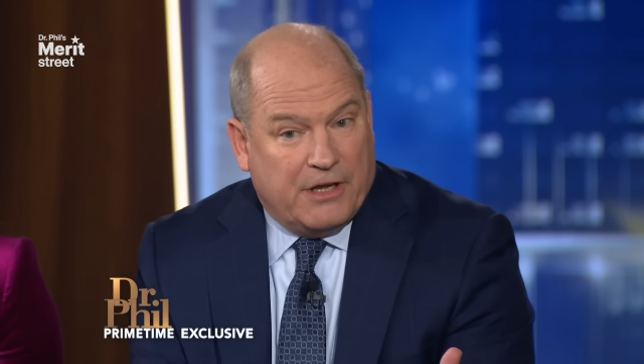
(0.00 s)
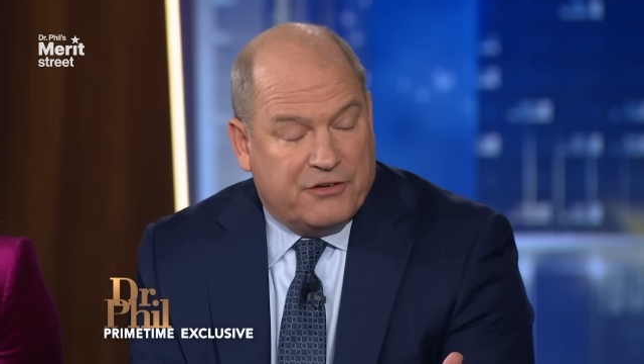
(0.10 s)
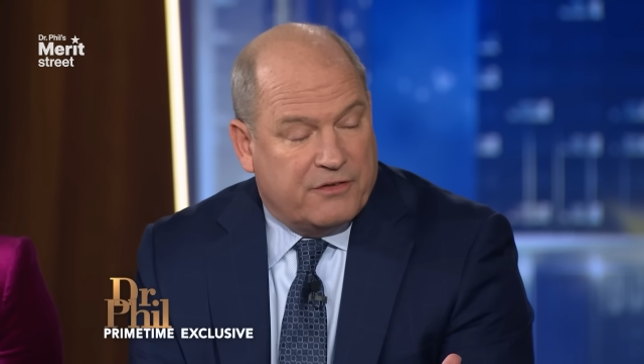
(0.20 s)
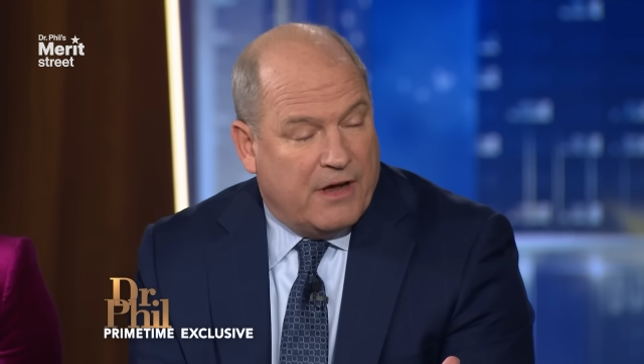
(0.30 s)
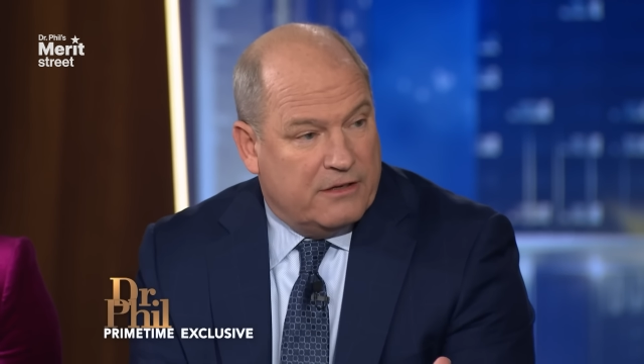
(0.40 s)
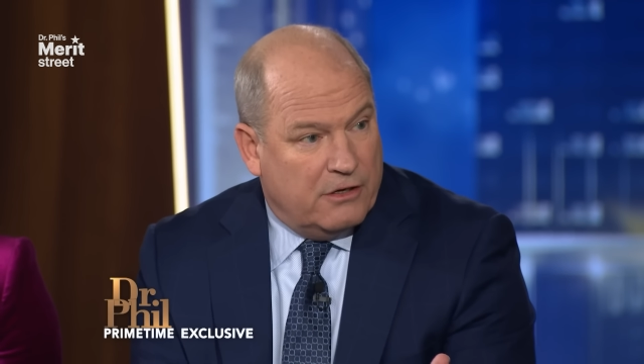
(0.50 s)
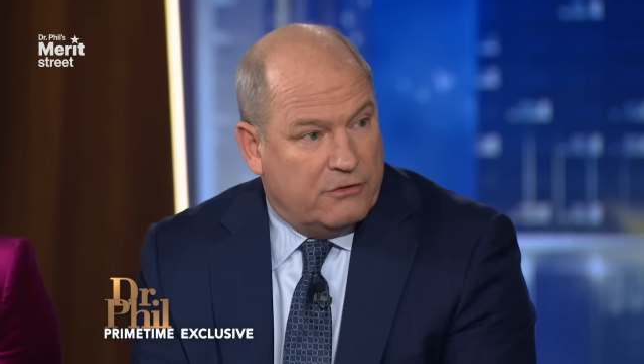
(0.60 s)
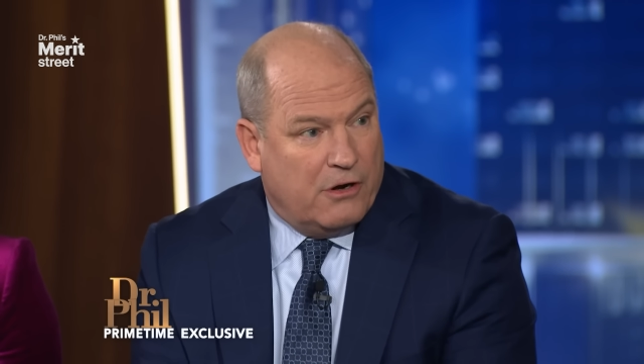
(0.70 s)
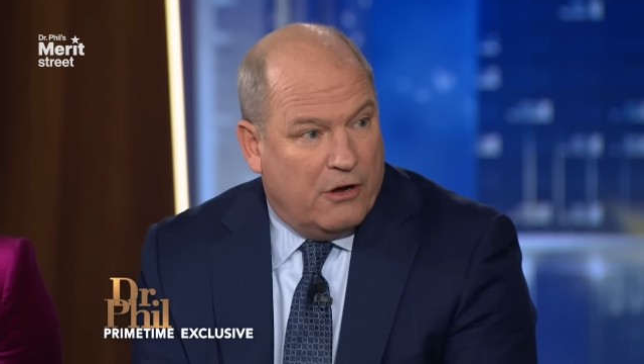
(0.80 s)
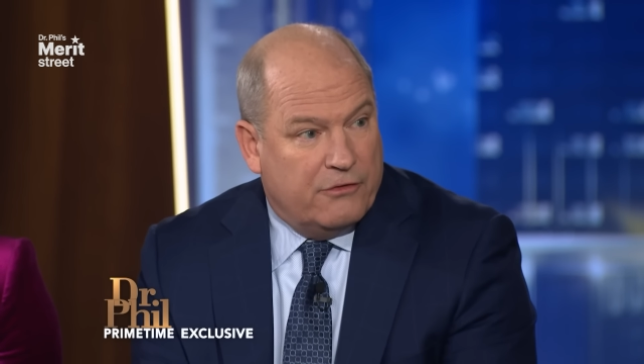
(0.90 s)
testified
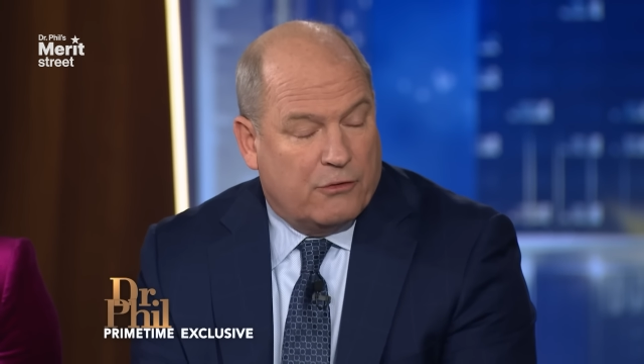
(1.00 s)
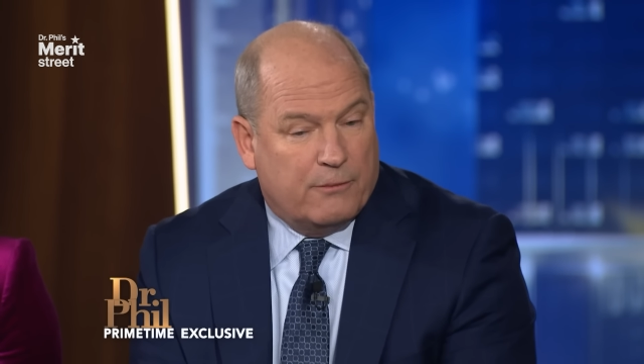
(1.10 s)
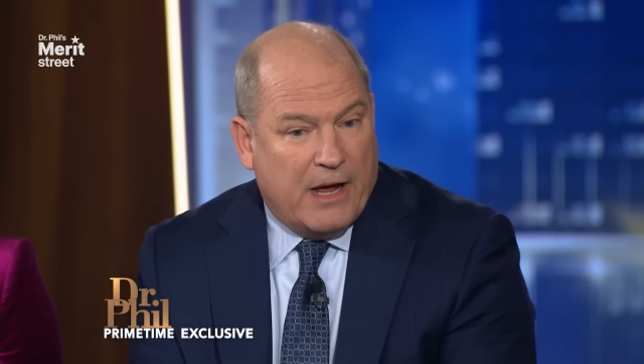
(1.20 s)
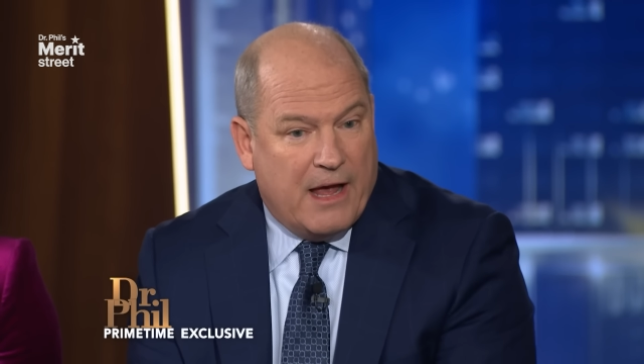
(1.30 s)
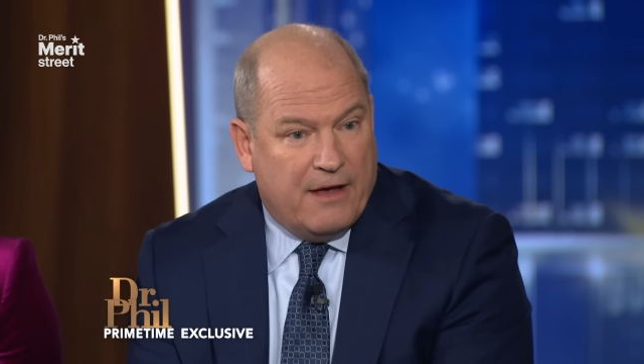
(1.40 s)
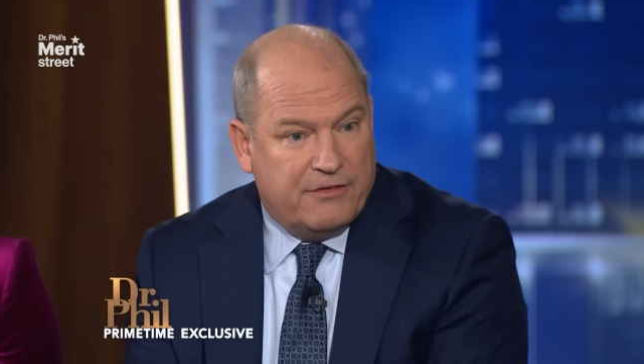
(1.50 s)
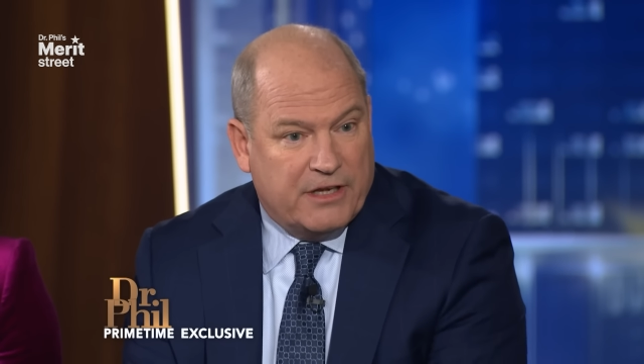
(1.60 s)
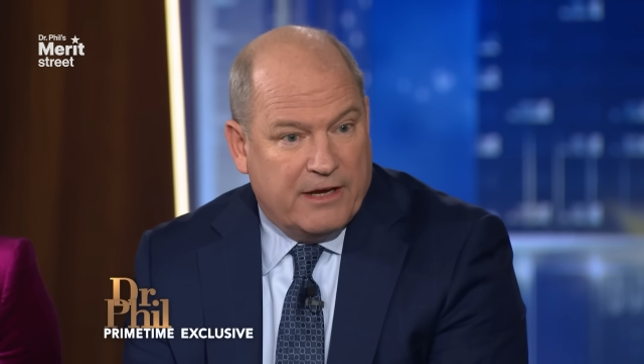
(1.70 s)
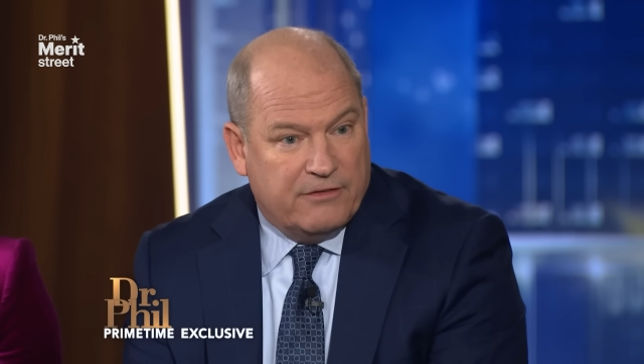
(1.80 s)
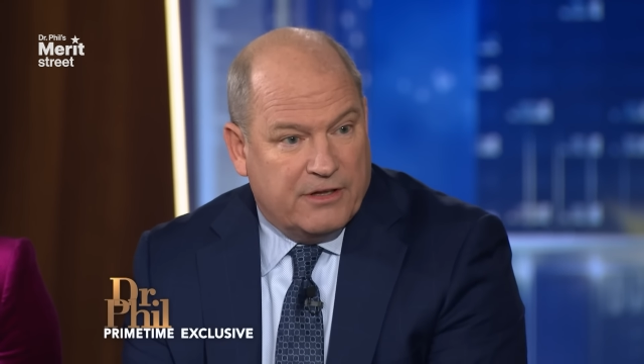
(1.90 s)
under oath or by
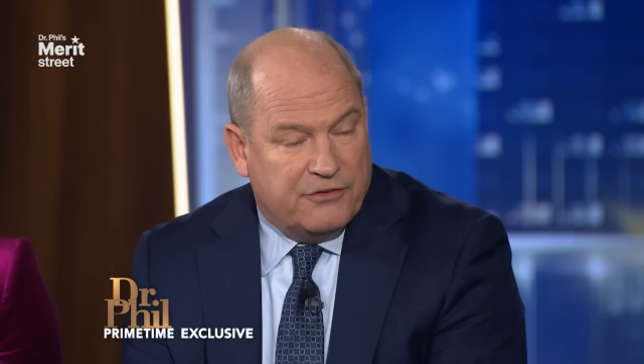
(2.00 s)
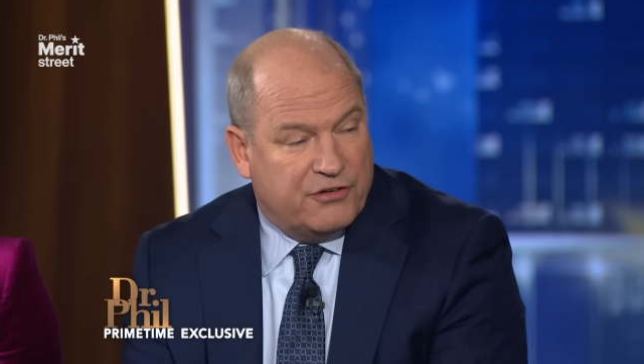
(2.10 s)
affidavit that